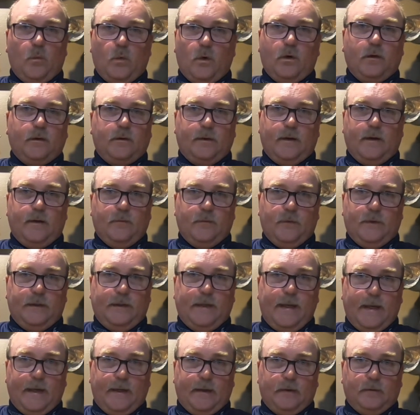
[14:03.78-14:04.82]
work every
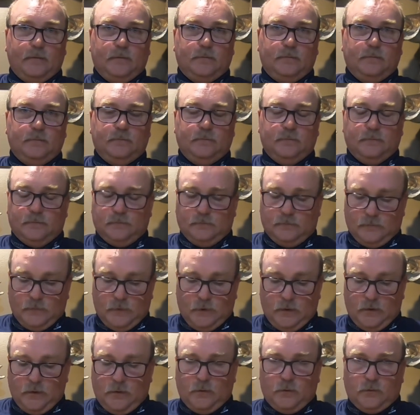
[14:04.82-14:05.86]
day.
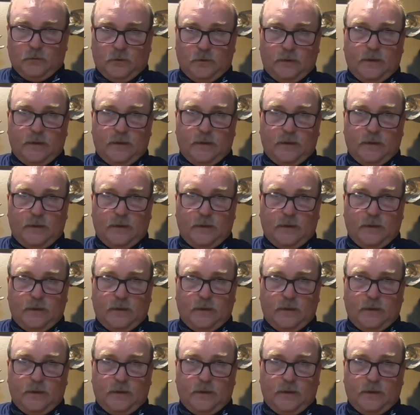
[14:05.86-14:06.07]
So